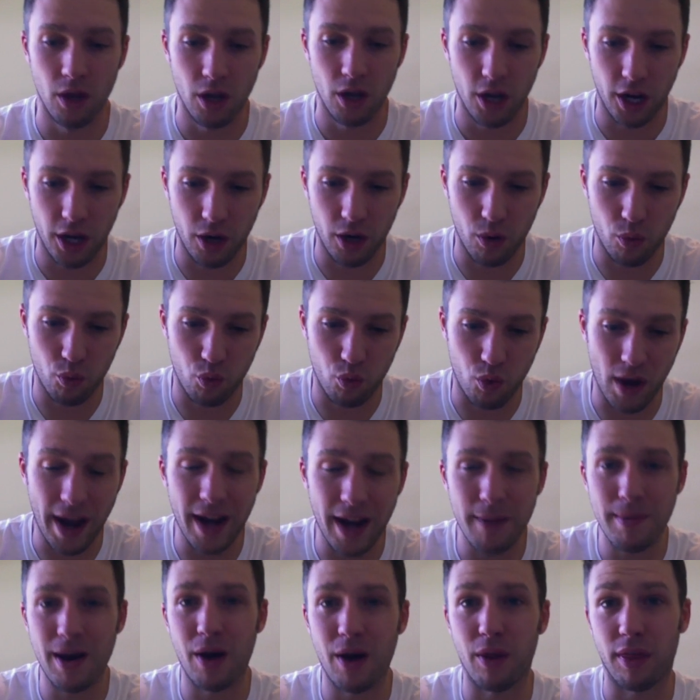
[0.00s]

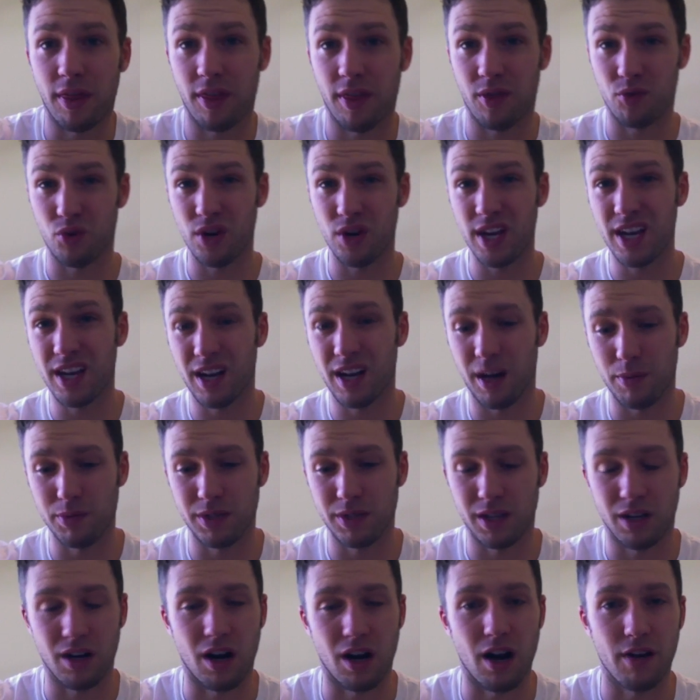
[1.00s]
right about 3 cups
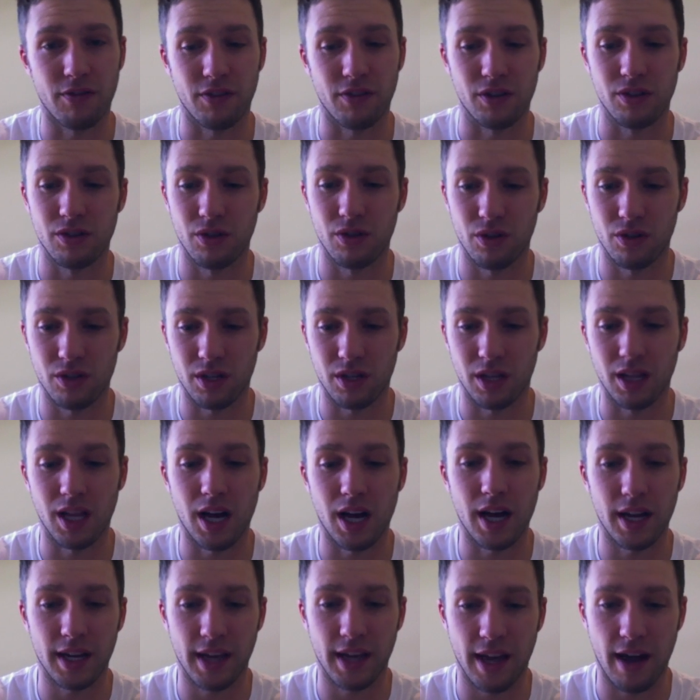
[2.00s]
of coffee. So there's a
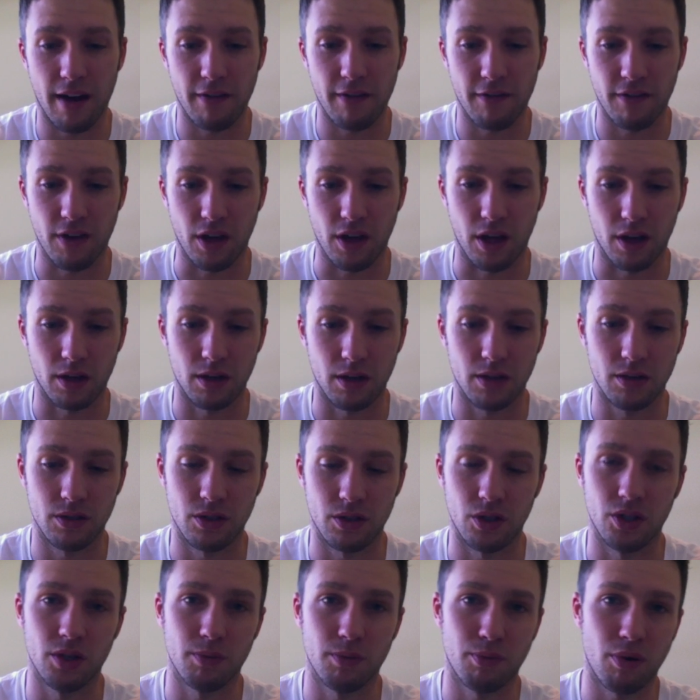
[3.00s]
lot of caffeine.
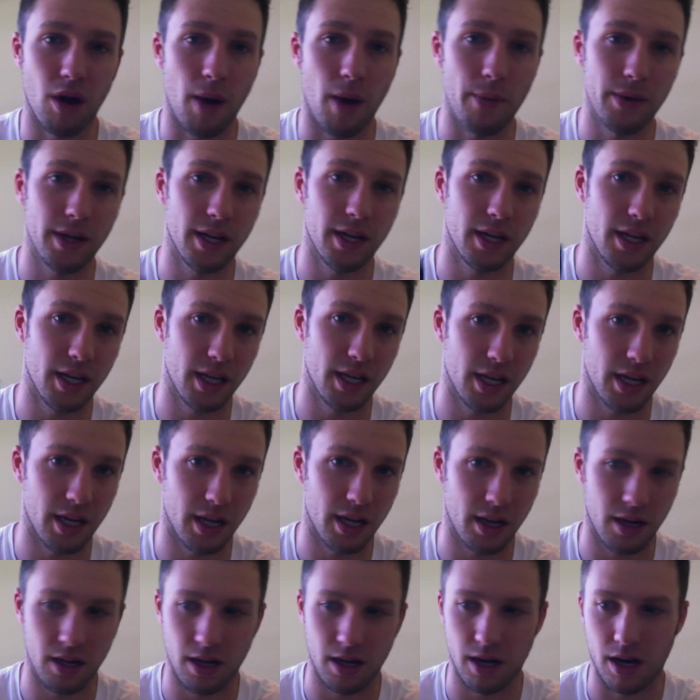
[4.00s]
So you're probably going to
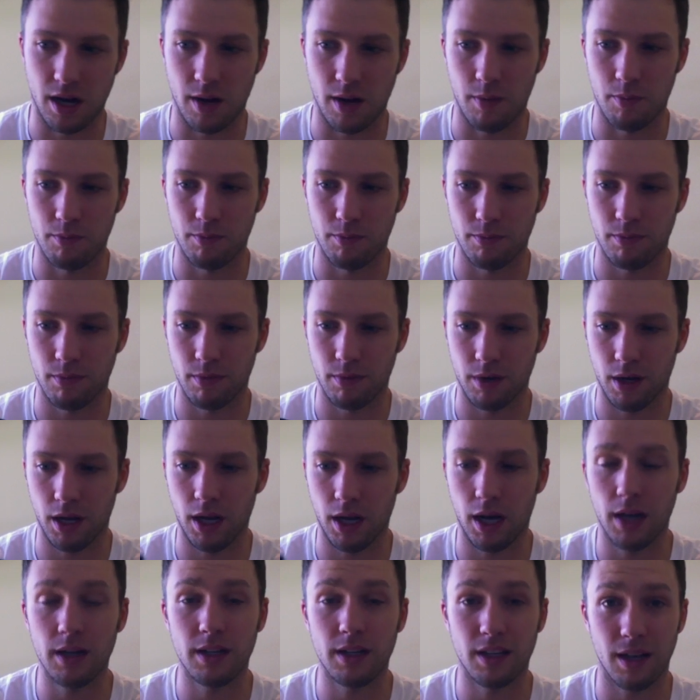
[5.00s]
get
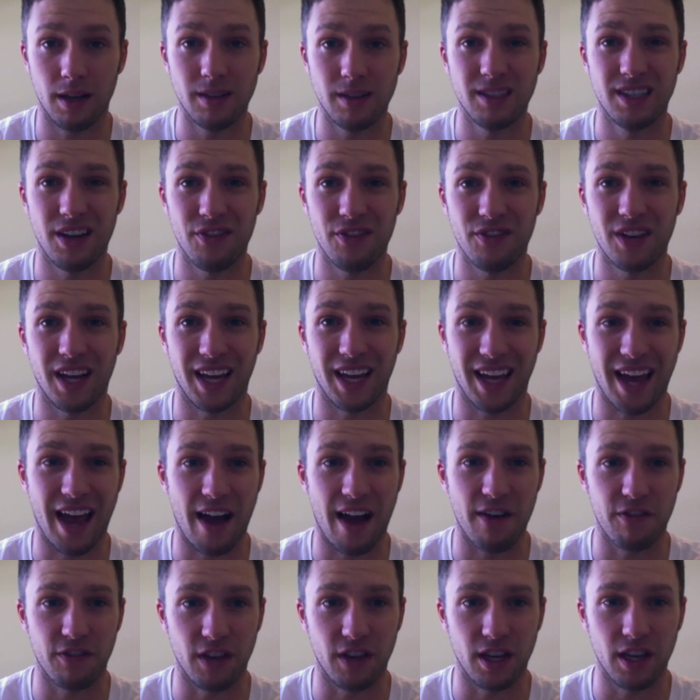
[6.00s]
a definite
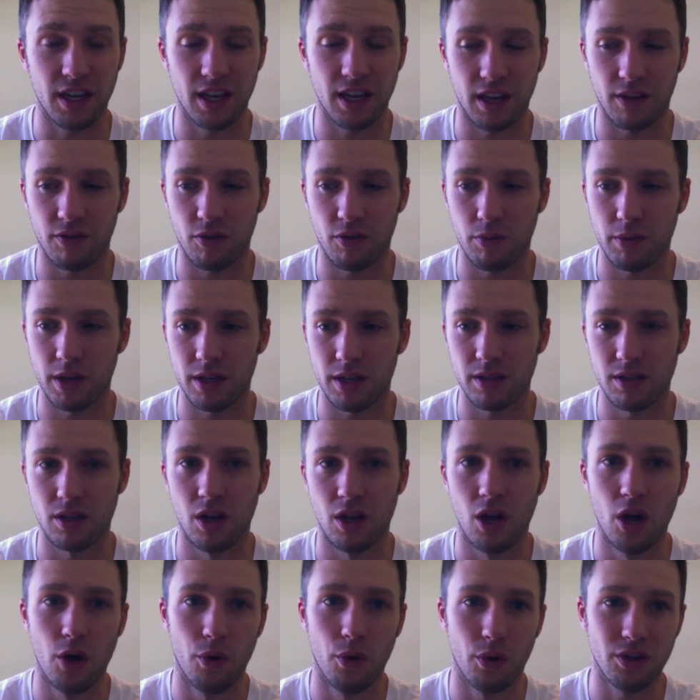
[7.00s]
caffeine kick from
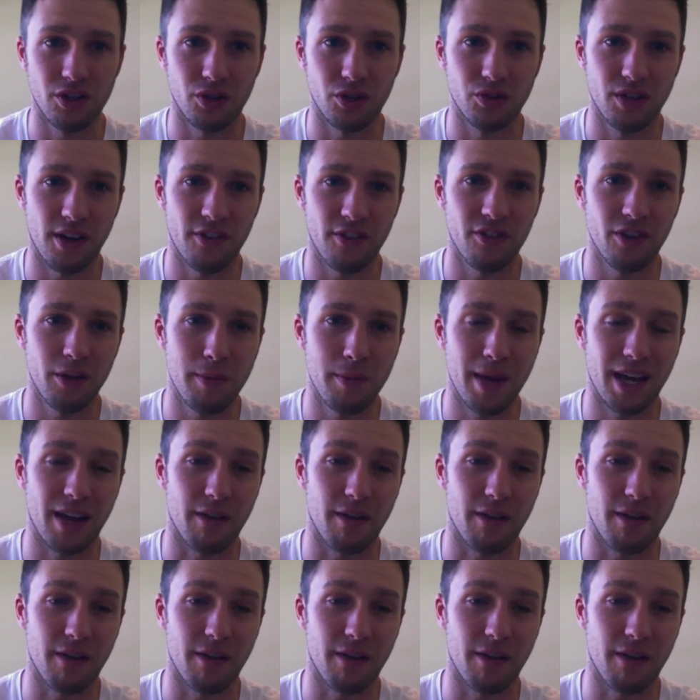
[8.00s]
this, which will definitely make